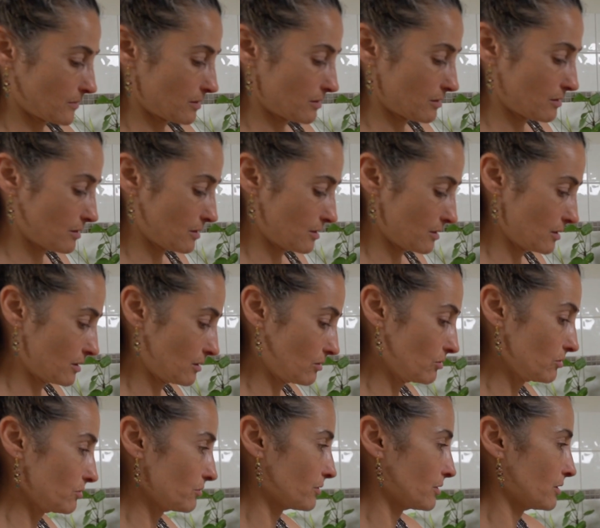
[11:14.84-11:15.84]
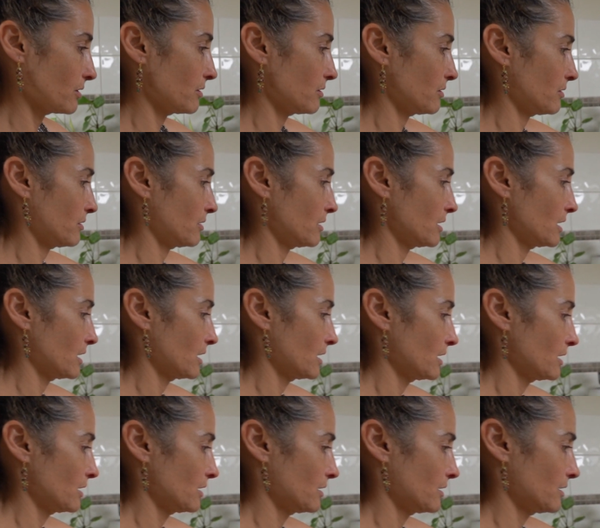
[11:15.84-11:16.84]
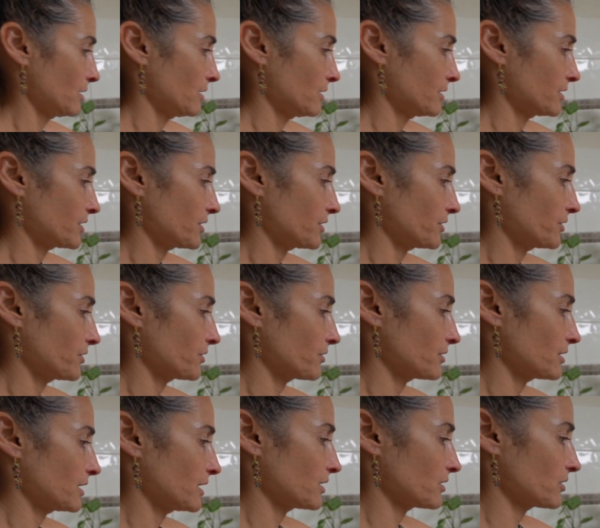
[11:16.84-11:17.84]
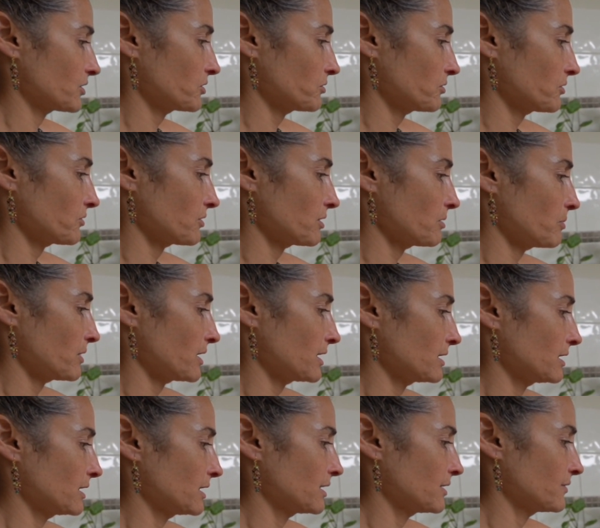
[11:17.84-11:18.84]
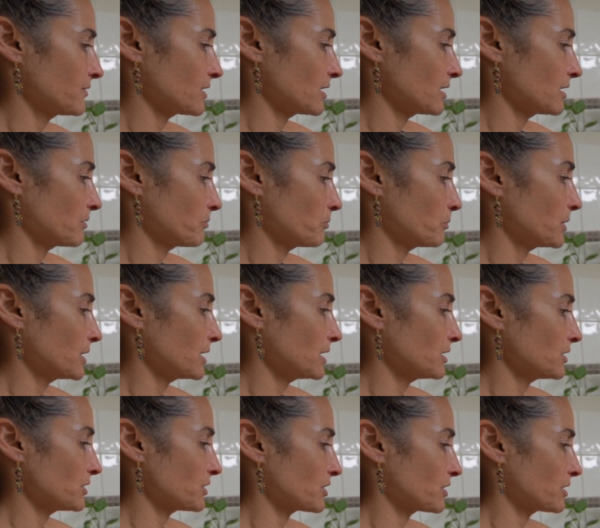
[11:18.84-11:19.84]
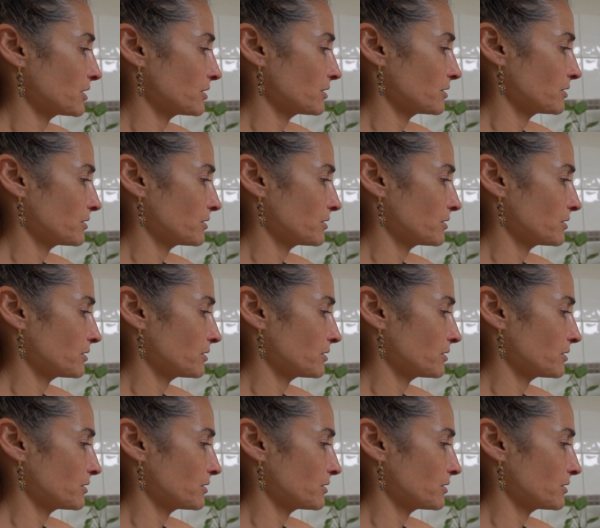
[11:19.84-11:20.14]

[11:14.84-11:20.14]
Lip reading: Ooh. So like 2 or 3 bay leaves and a pinch of